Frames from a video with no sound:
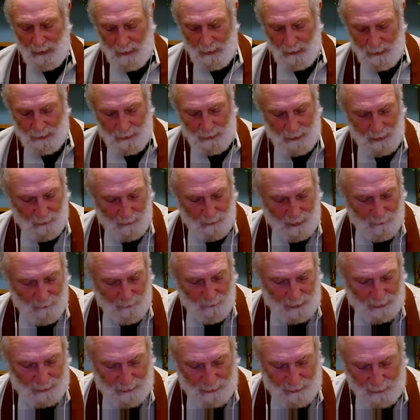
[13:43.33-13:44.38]
So I
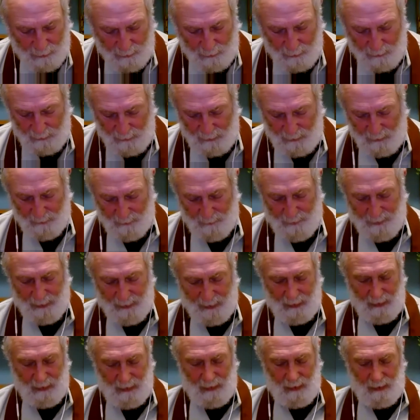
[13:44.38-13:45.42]
want to turn a little
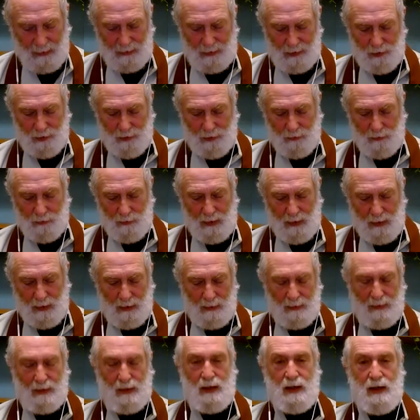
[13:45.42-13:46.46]
bit to
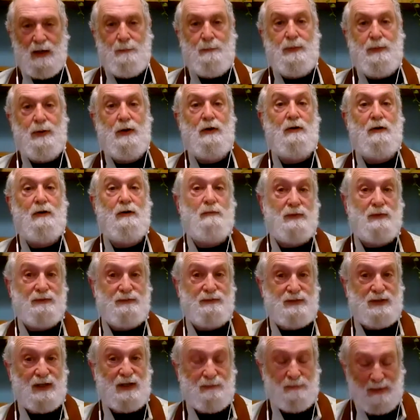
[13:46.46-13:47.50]
a, a poem of
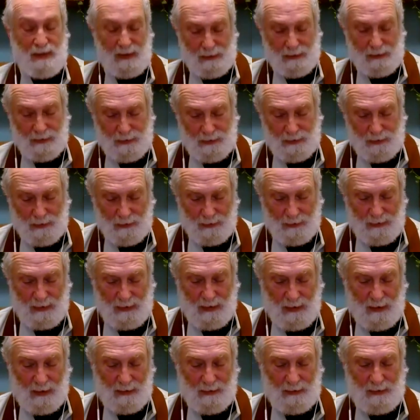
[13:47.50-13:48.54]
Zen Master Seung
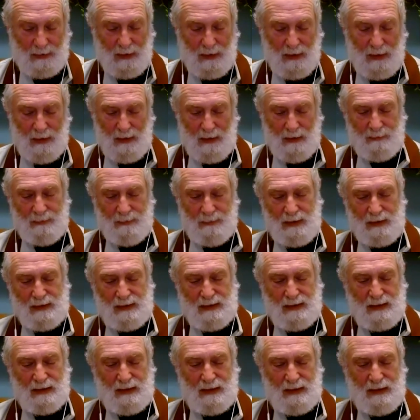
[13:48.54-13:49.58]
Sahn's, because
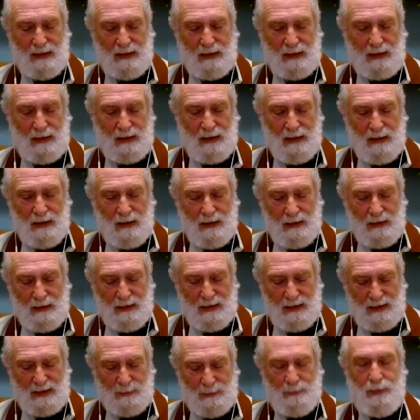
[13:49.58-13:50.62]
I think
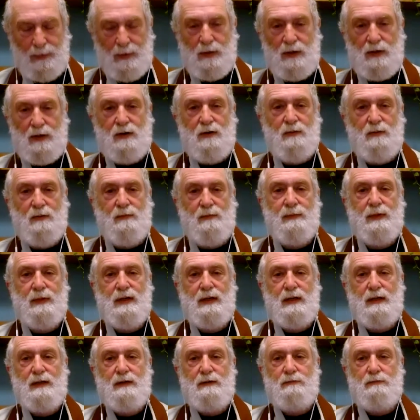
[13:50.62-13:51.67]
this poem
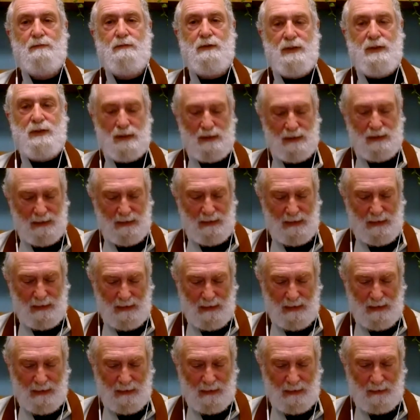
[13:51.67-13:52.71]
really,
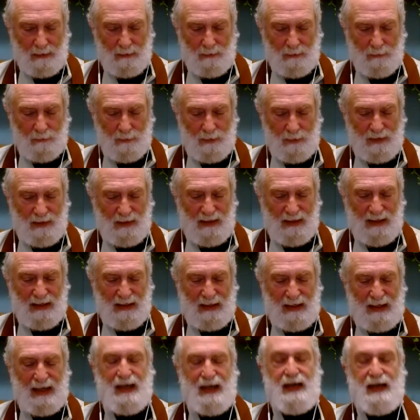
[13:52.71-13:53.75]
in, really
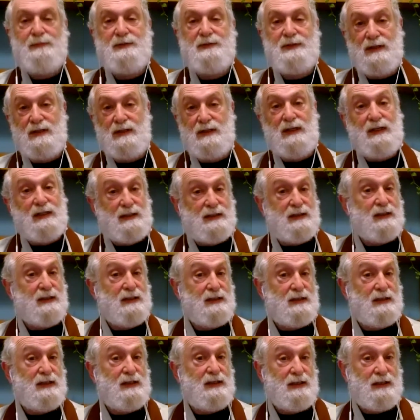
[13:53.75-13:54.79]
encapsulates his
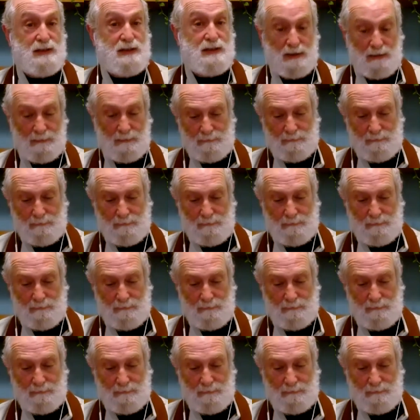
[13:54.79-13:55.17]
teaching,